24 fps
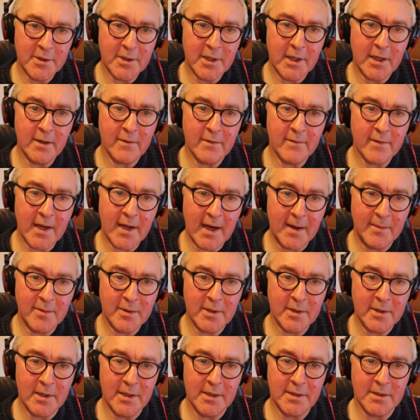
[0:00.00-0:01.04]
machine mm. of
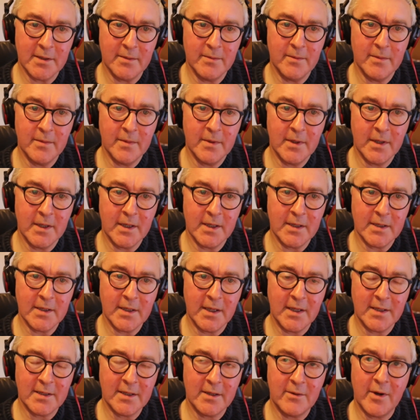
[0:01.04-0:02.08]
capitalism that
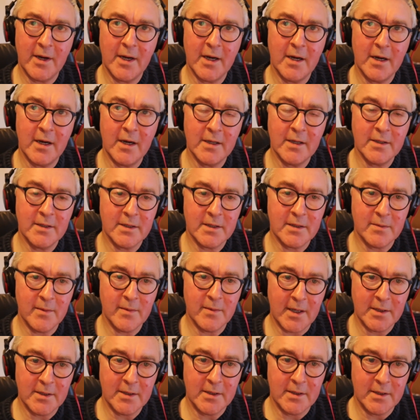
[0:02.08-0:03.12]
it's, it's quite hard to
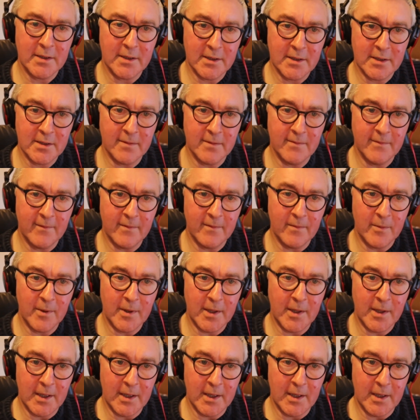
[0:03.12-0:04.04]
smash the system from